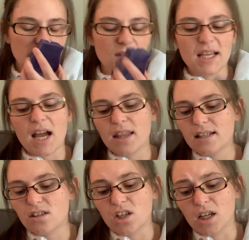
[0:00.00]
Yeah,
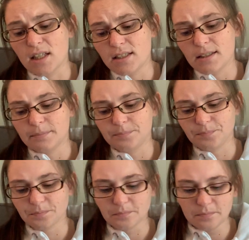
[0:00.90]
that's good.
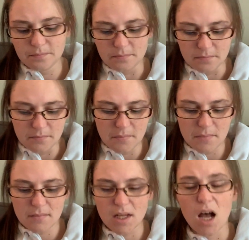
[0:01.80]

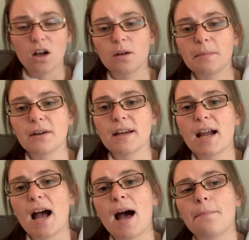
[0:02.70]
Huckleberry
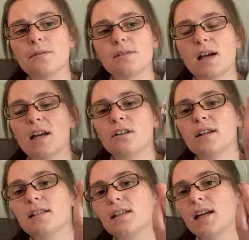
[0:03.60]
apple cider.
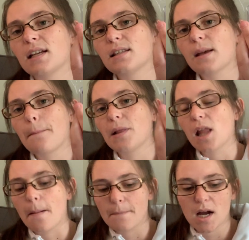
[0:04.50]
It's a nice
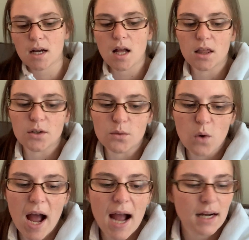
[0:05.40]
plum colored
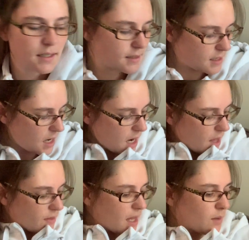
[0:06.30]
wax.
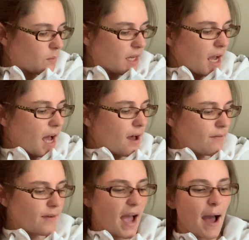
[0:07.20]
Then we have
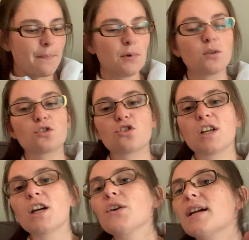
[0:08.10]
apple
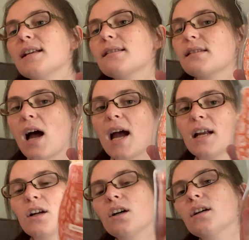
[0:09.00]
cherry
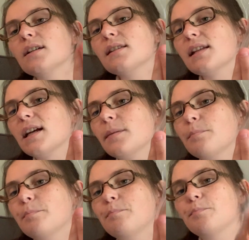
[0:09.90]
cider. It's like an
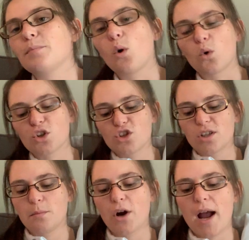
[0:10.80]

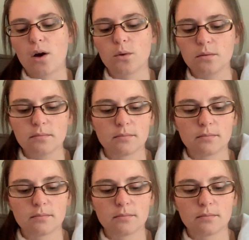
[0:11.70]
orangey brown.